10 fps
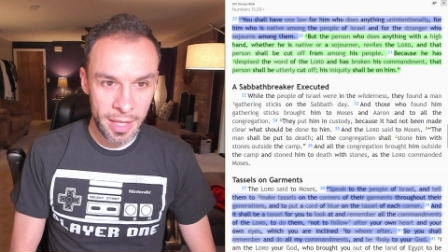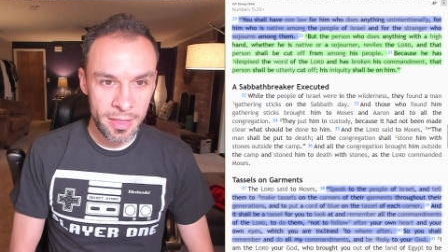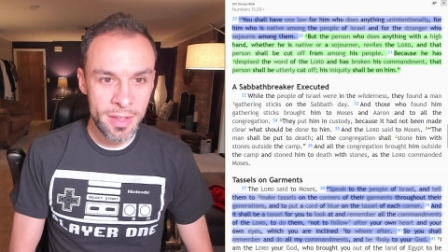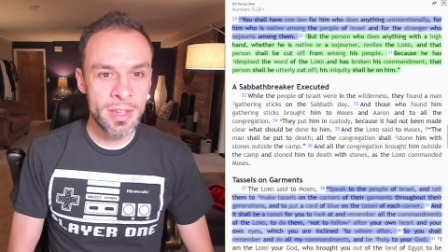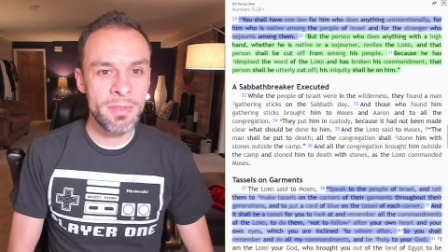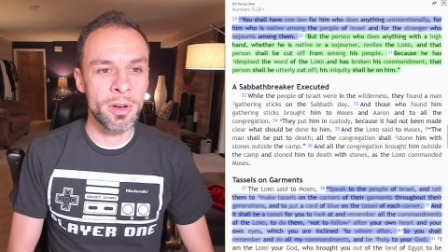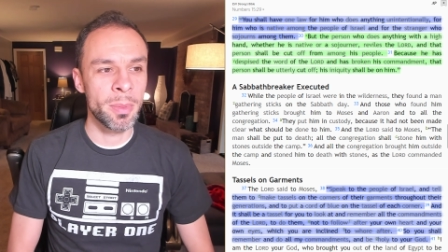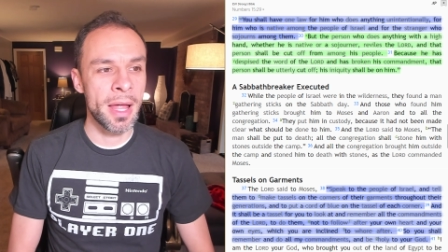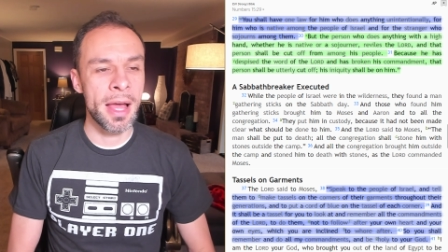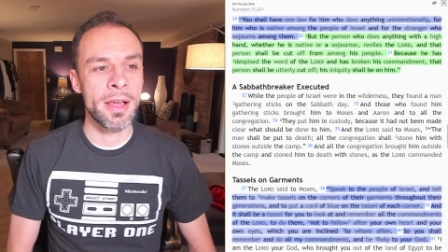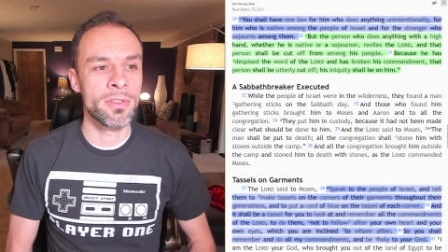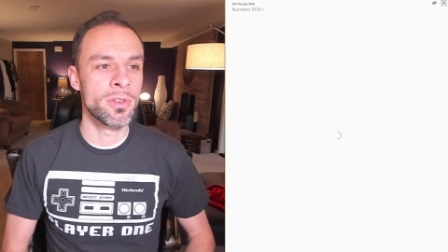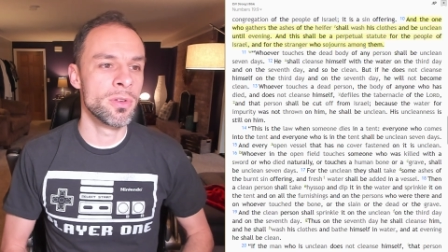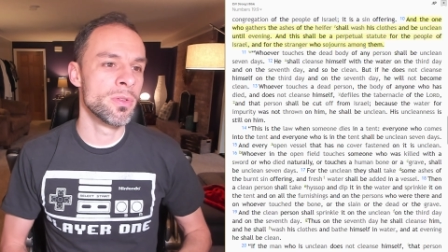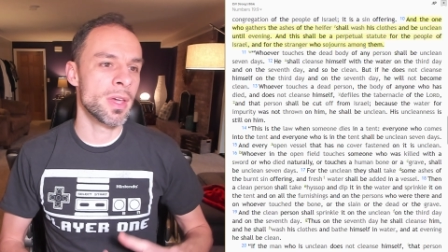this even applies
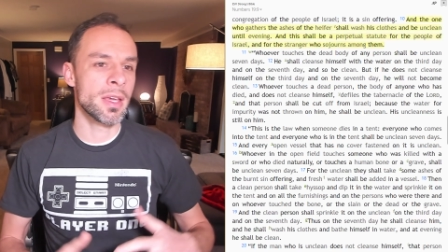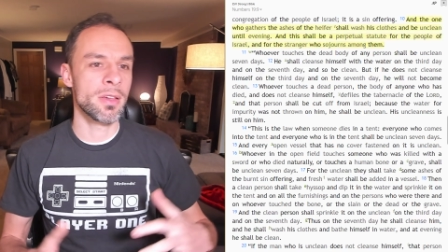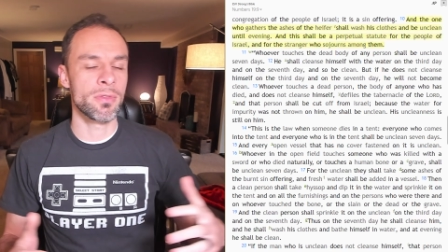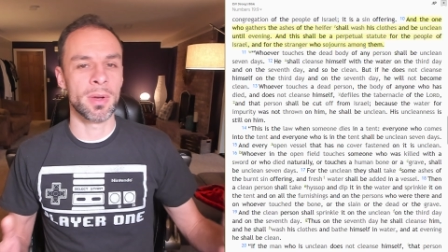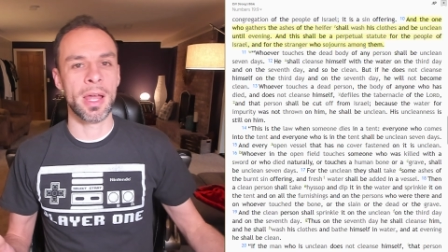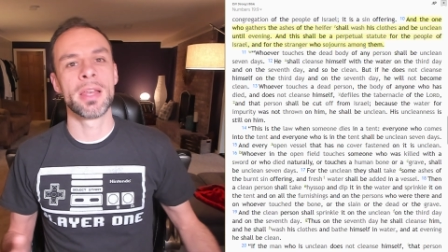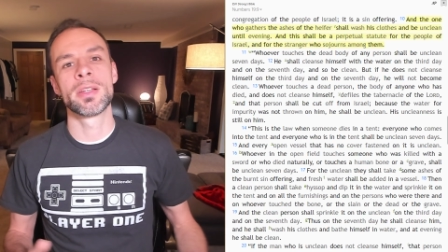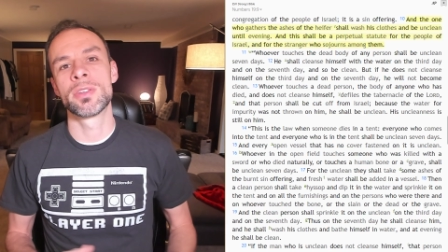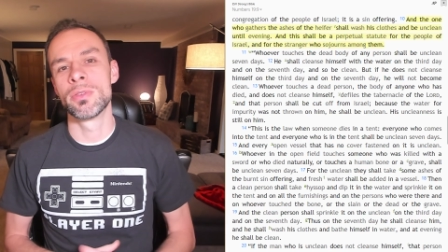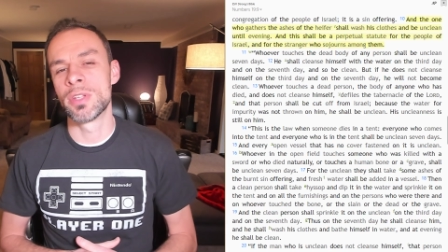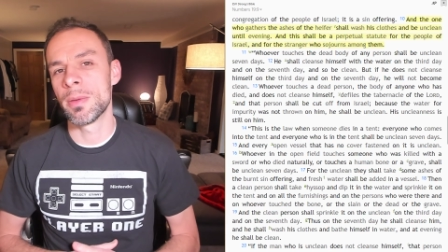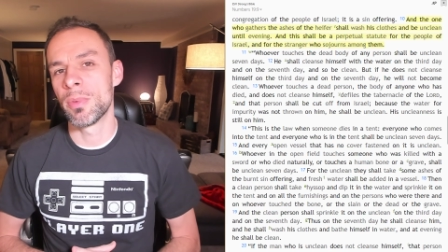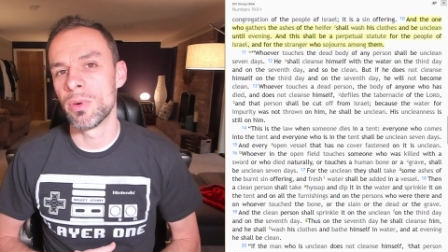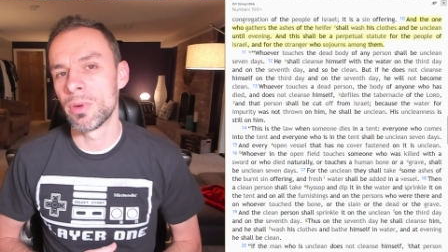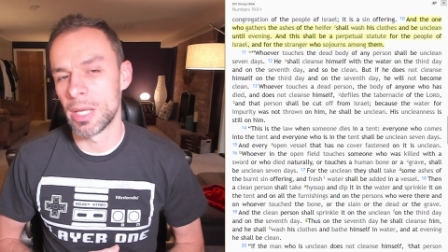to things related to
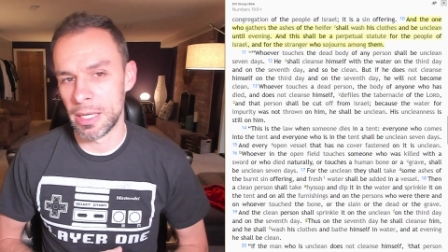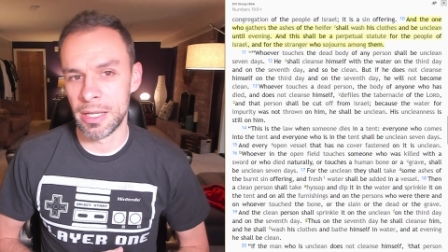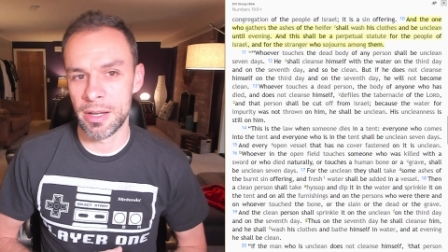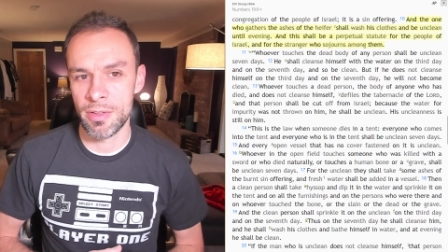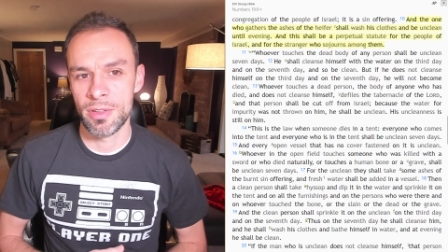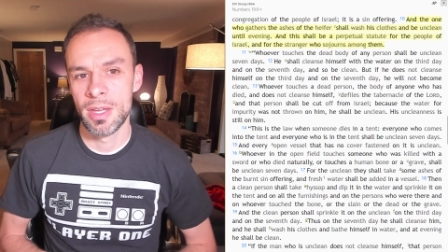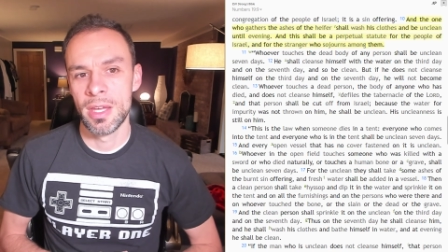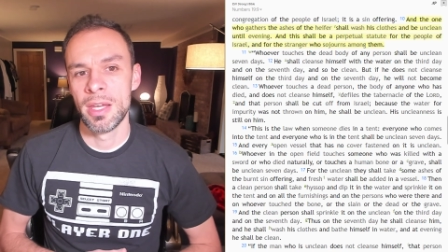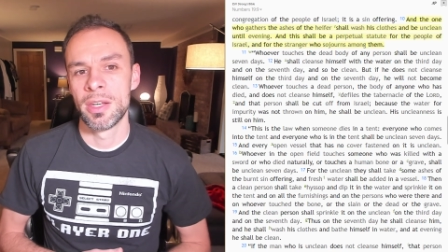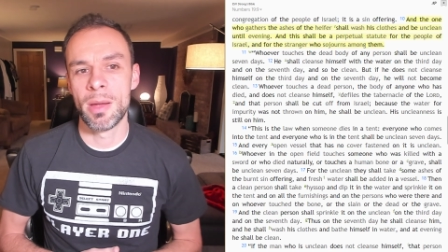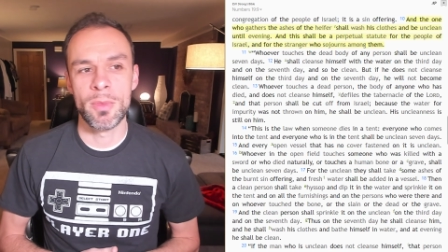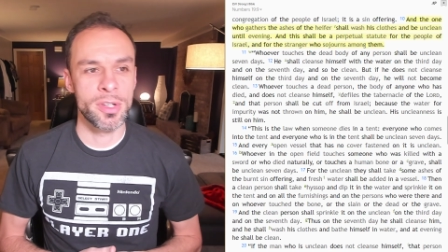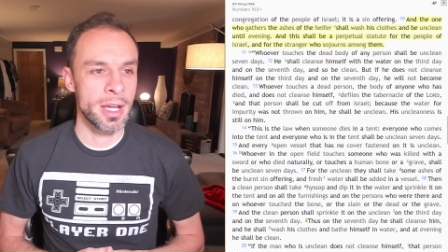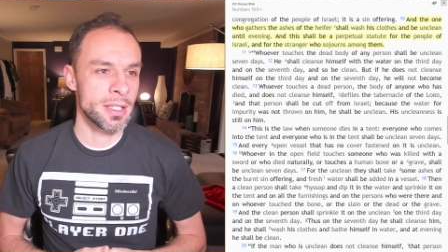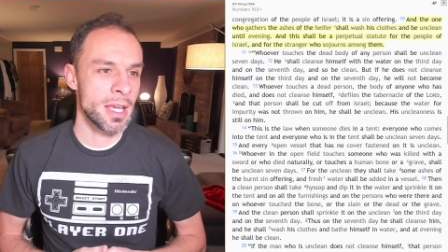temple cleanliness. Numbers
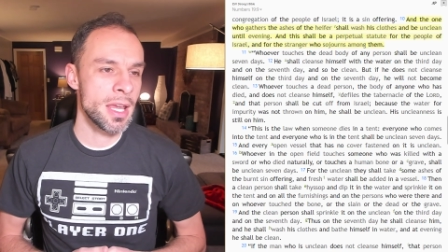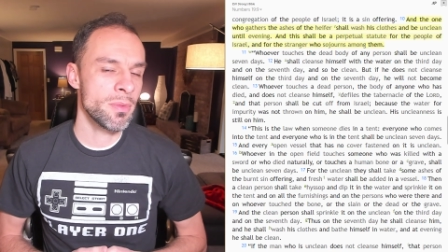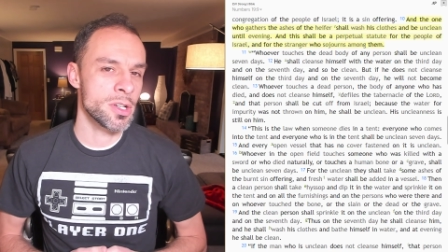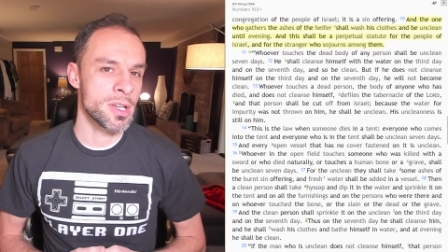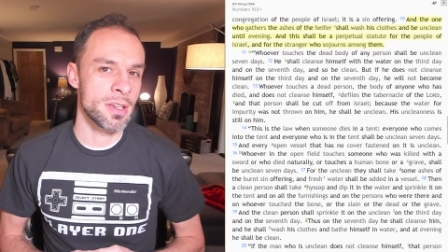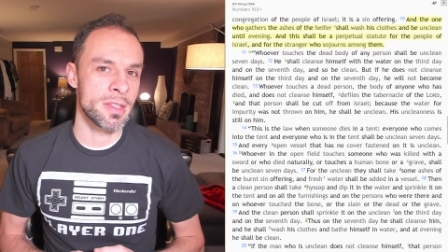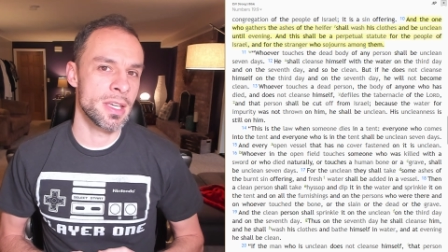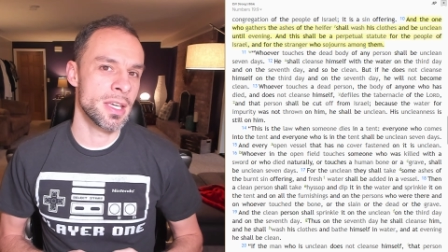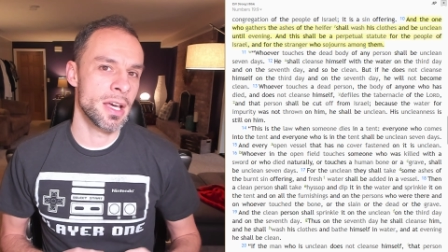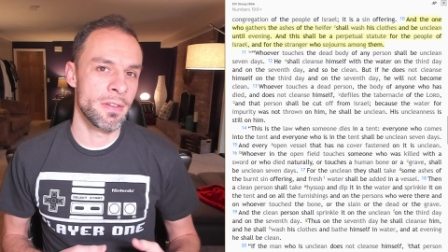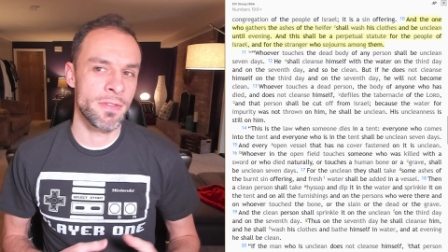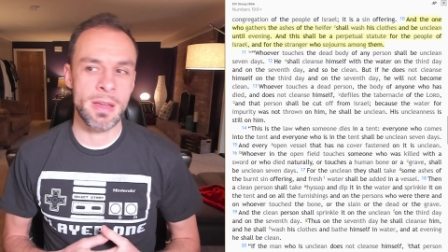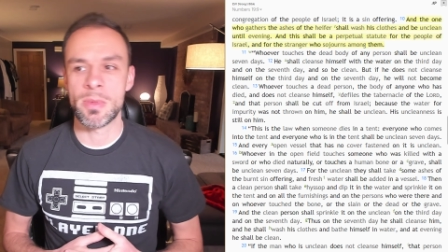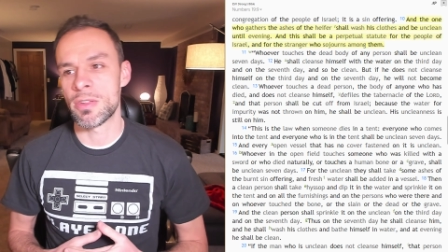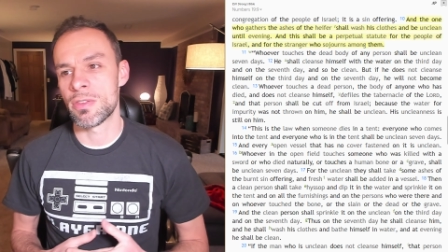19, which is the uh,
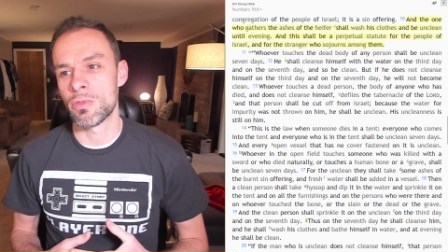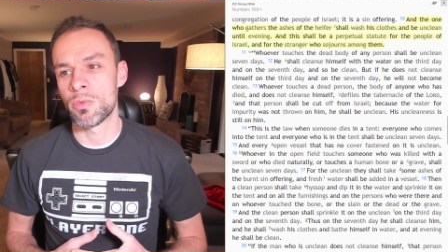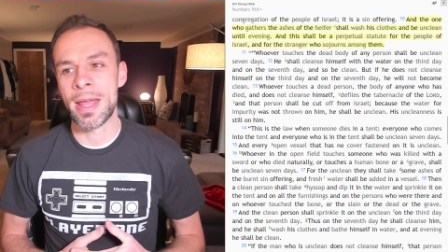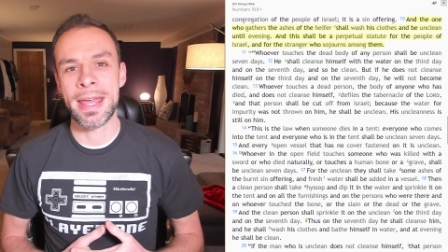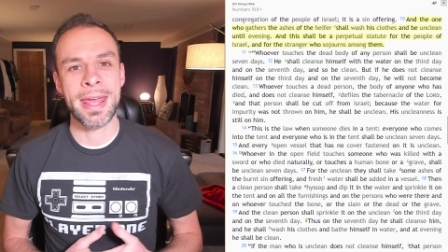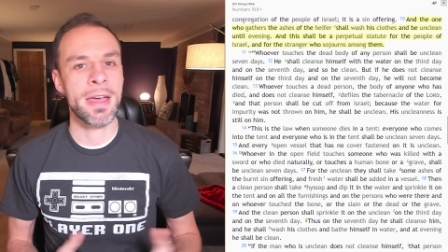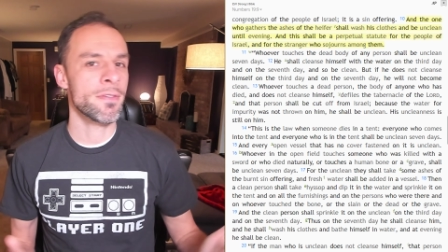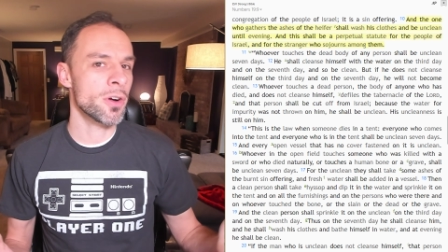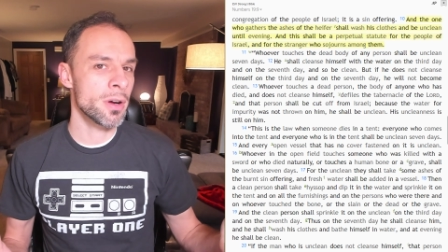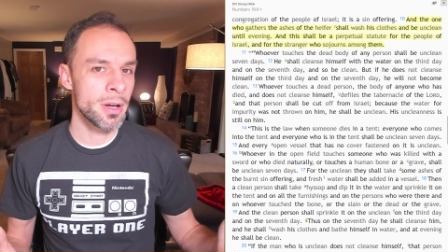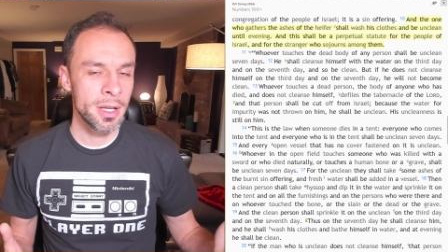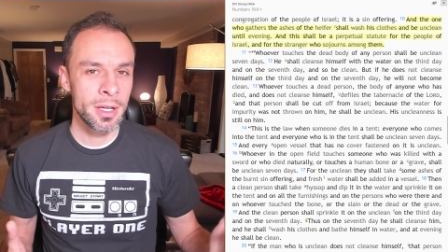famous red heifer